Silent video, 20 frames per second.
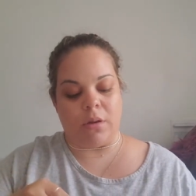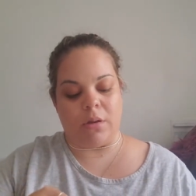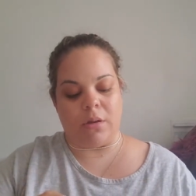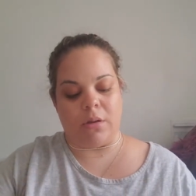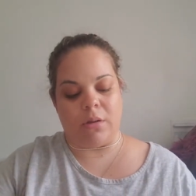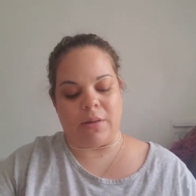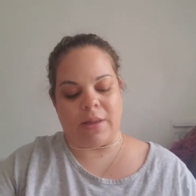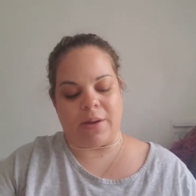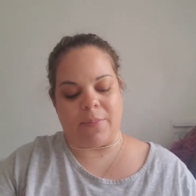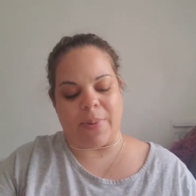
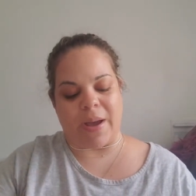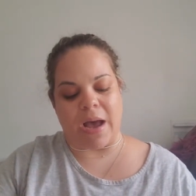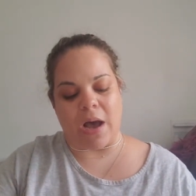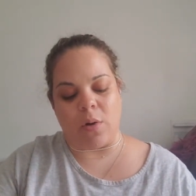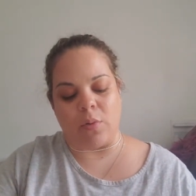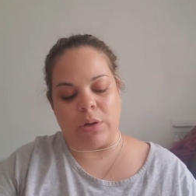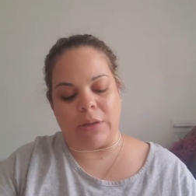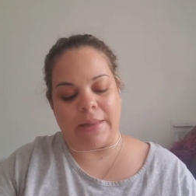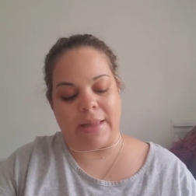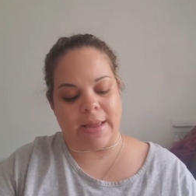like
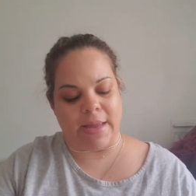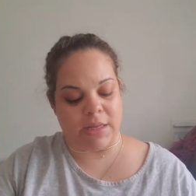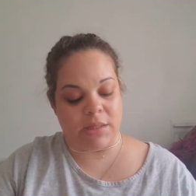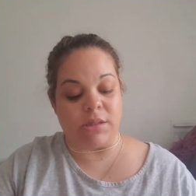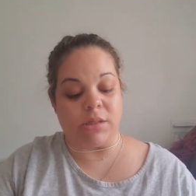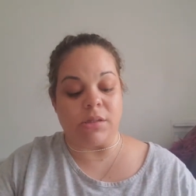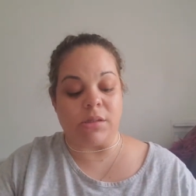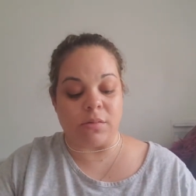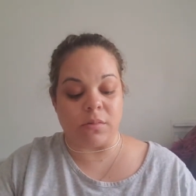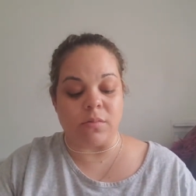power
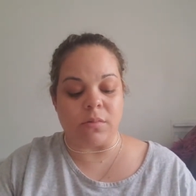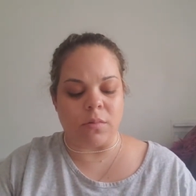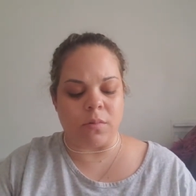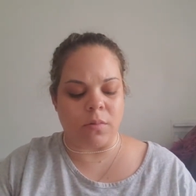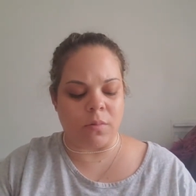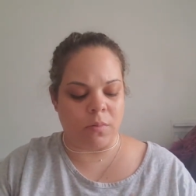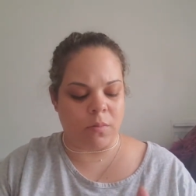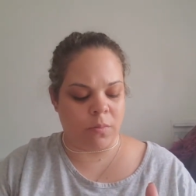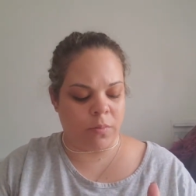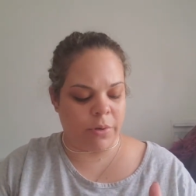lines
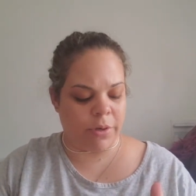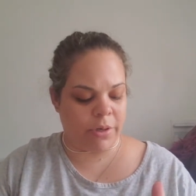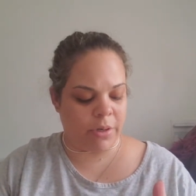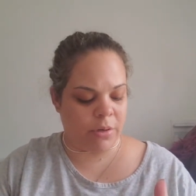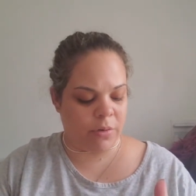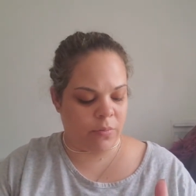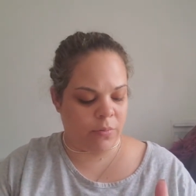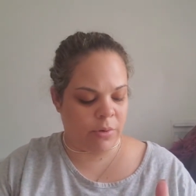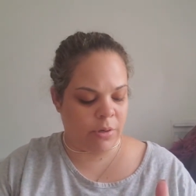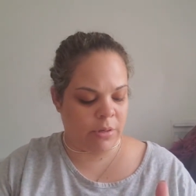
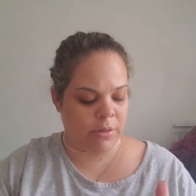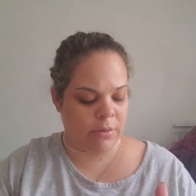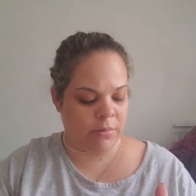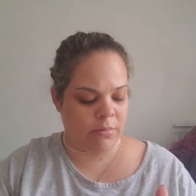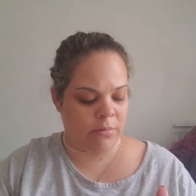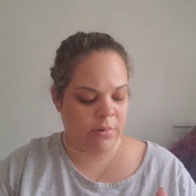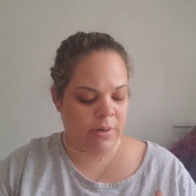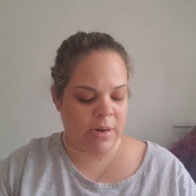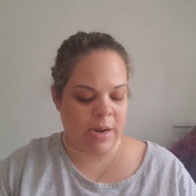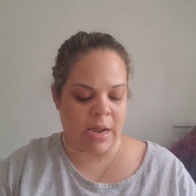were
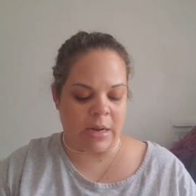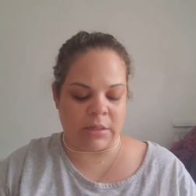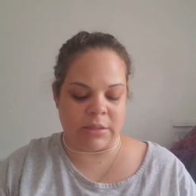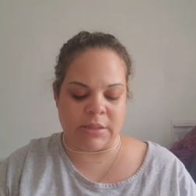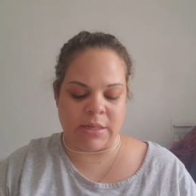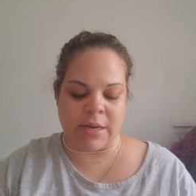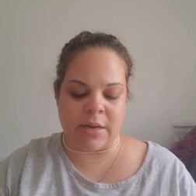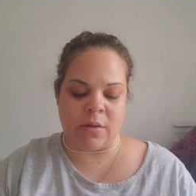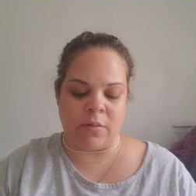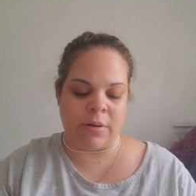knocked
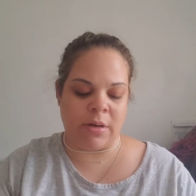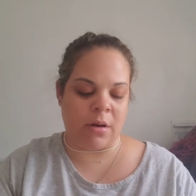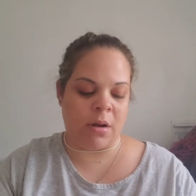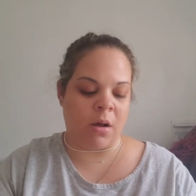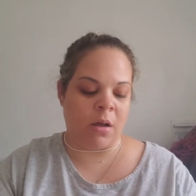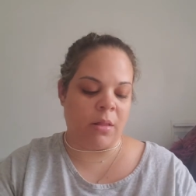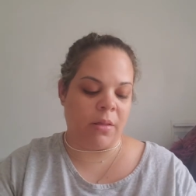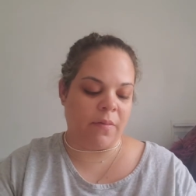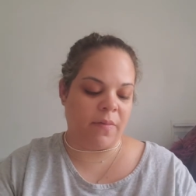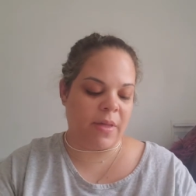down and
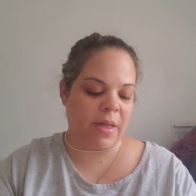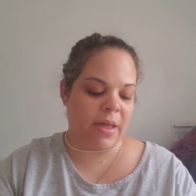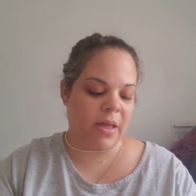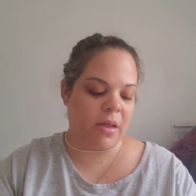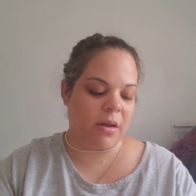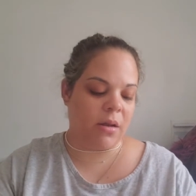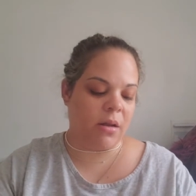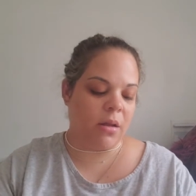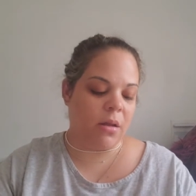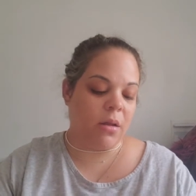all of
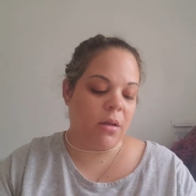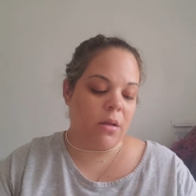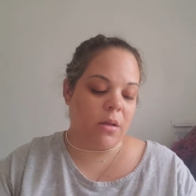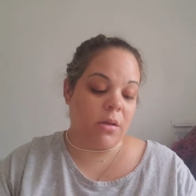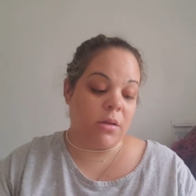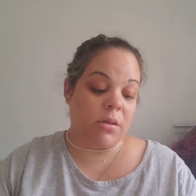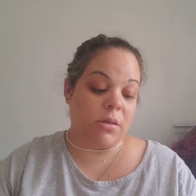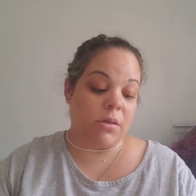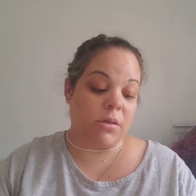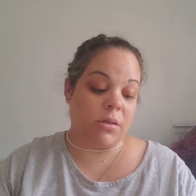that.
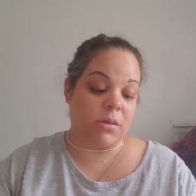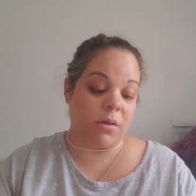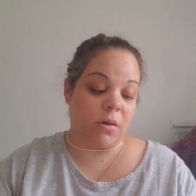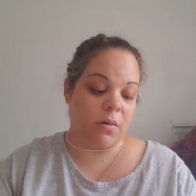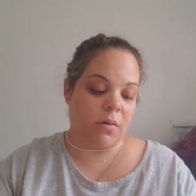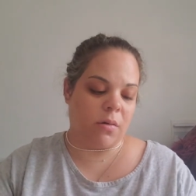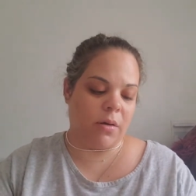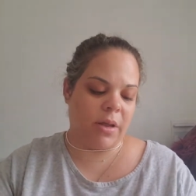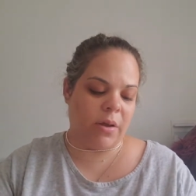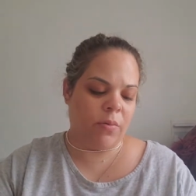
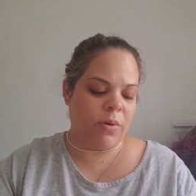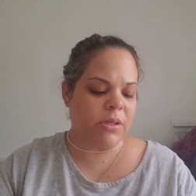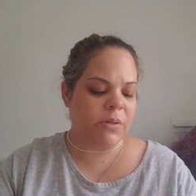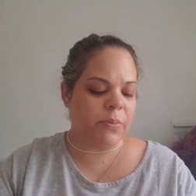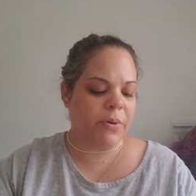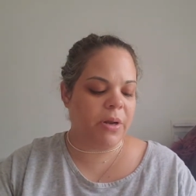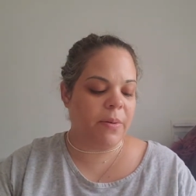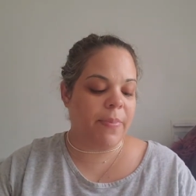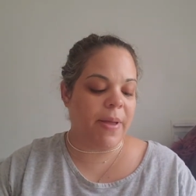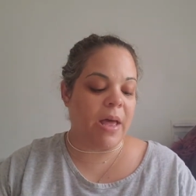So it was
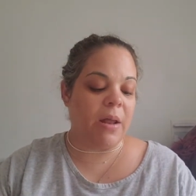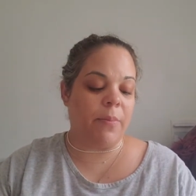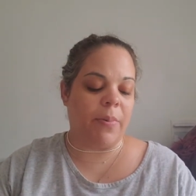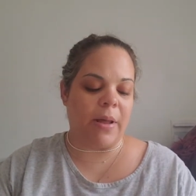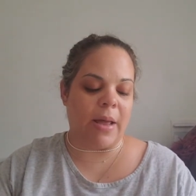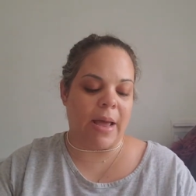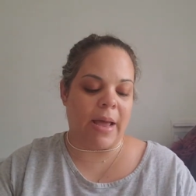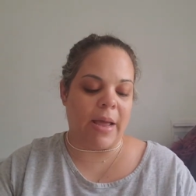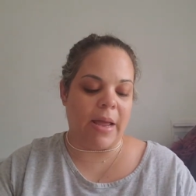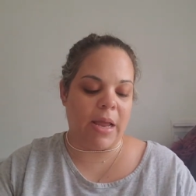pretty bad. But
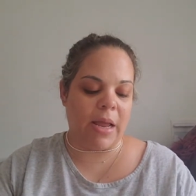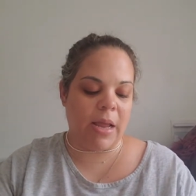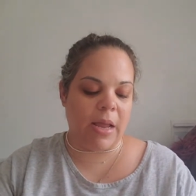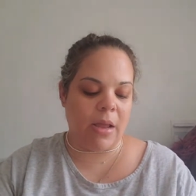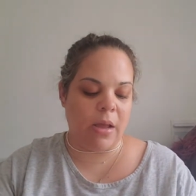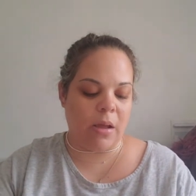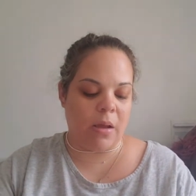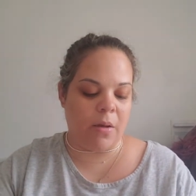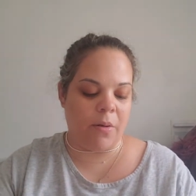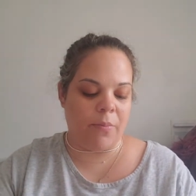I
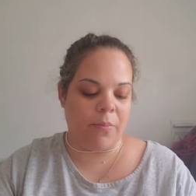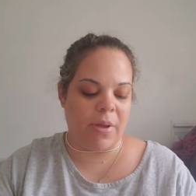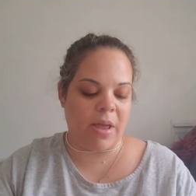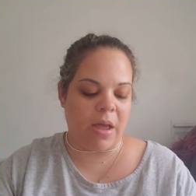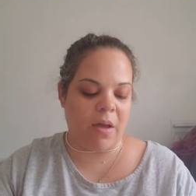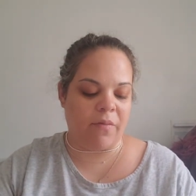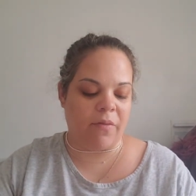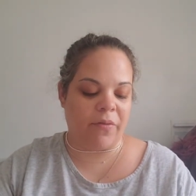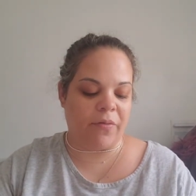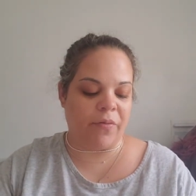
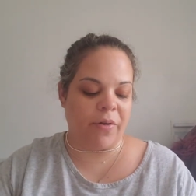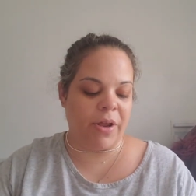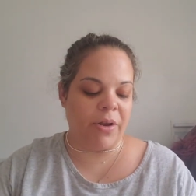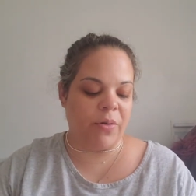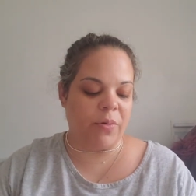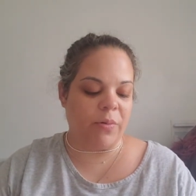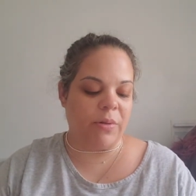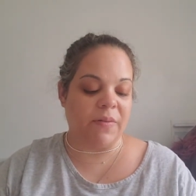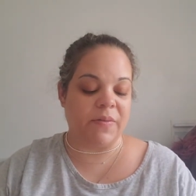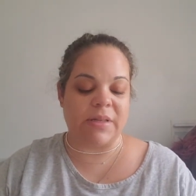have a friend
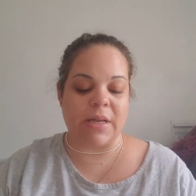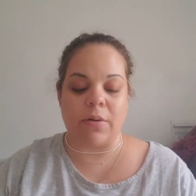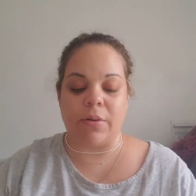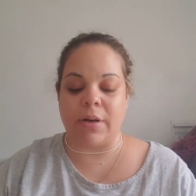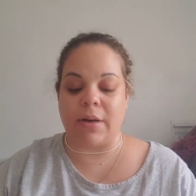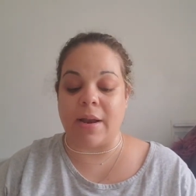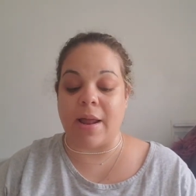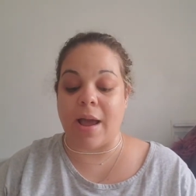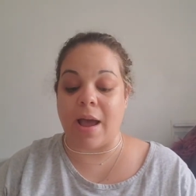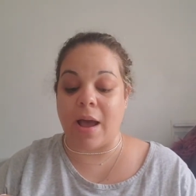who lives out
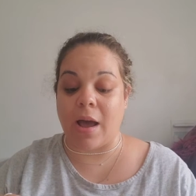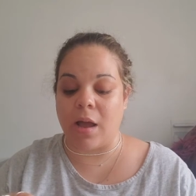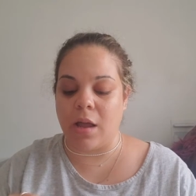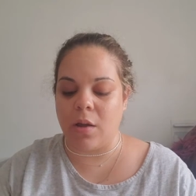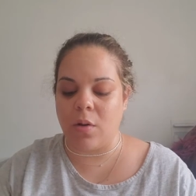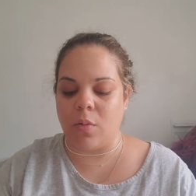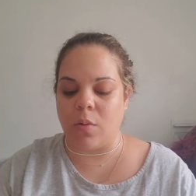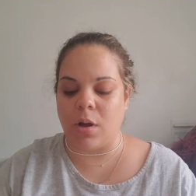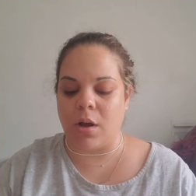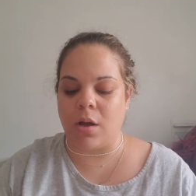in
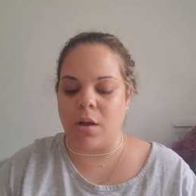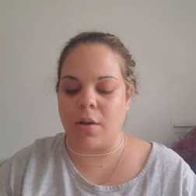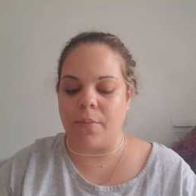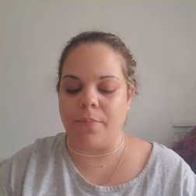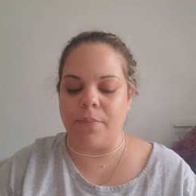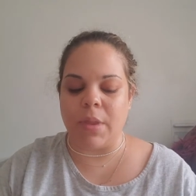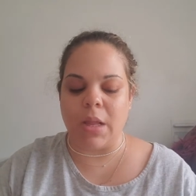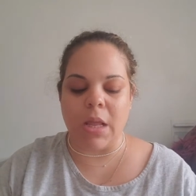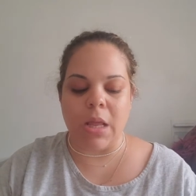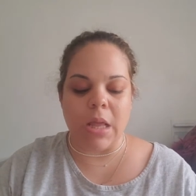Iowa,
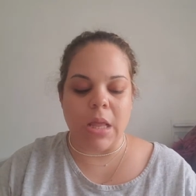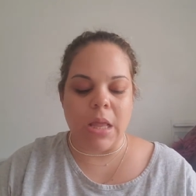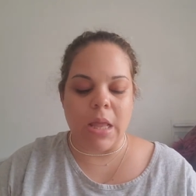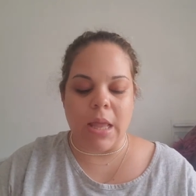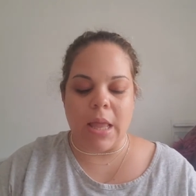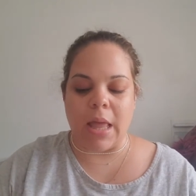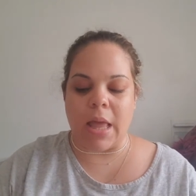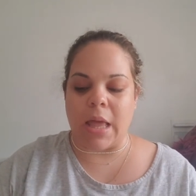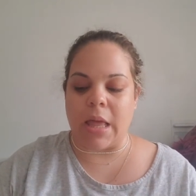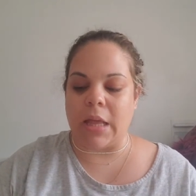
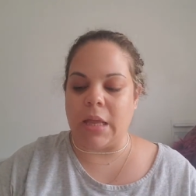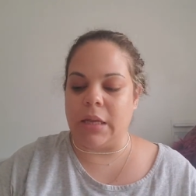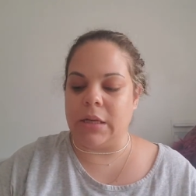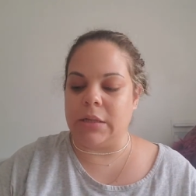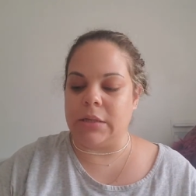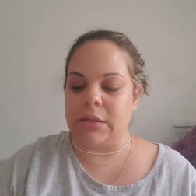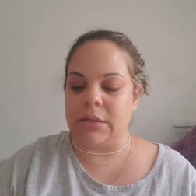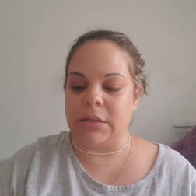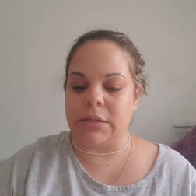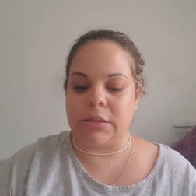
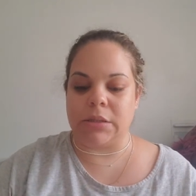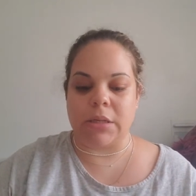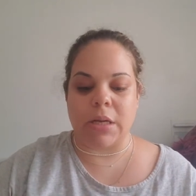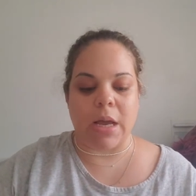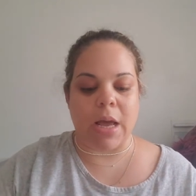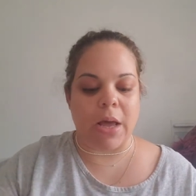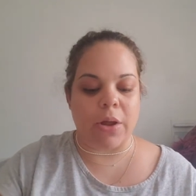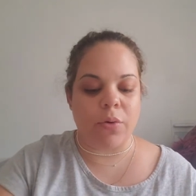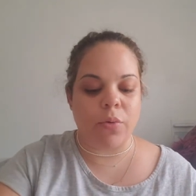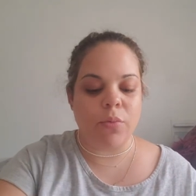and
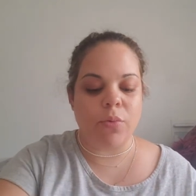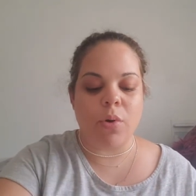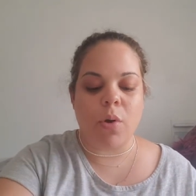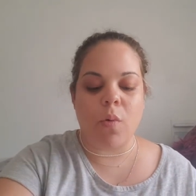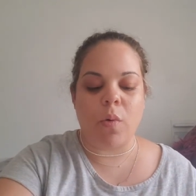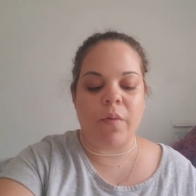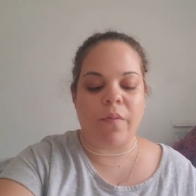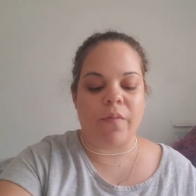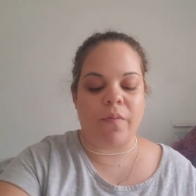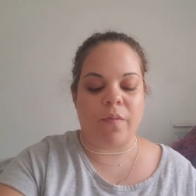I don't
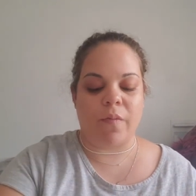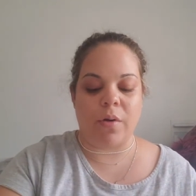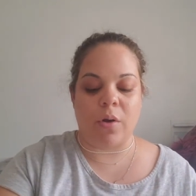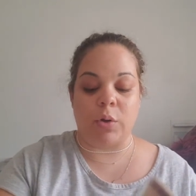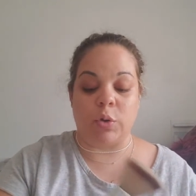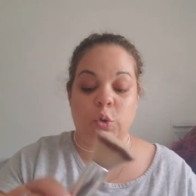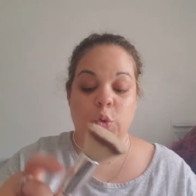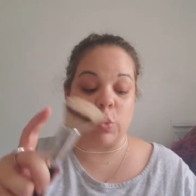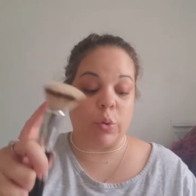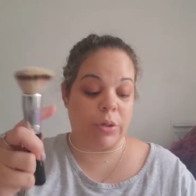know if a
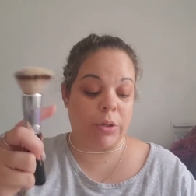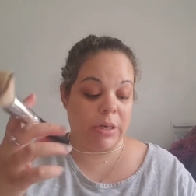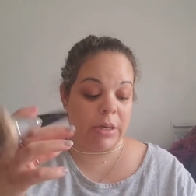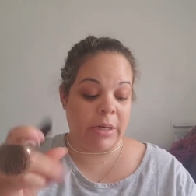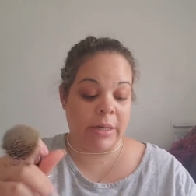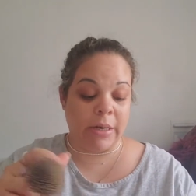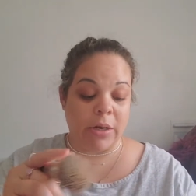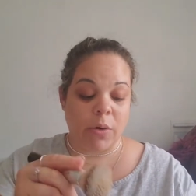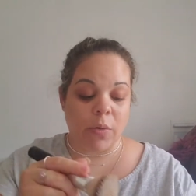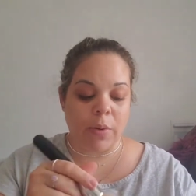
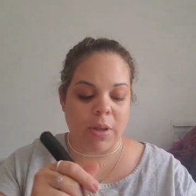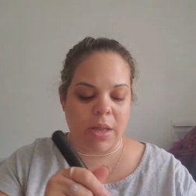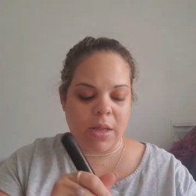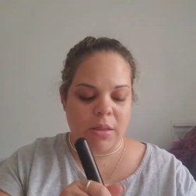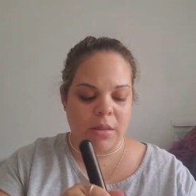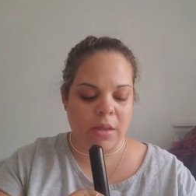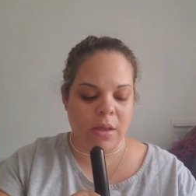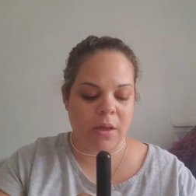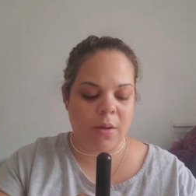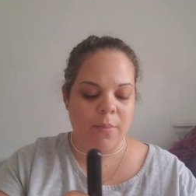tornado
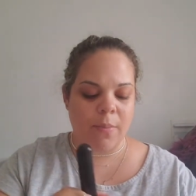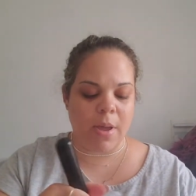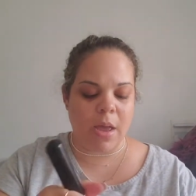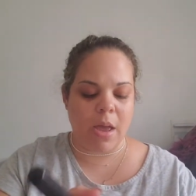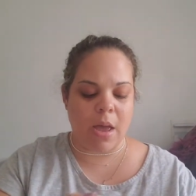hit them.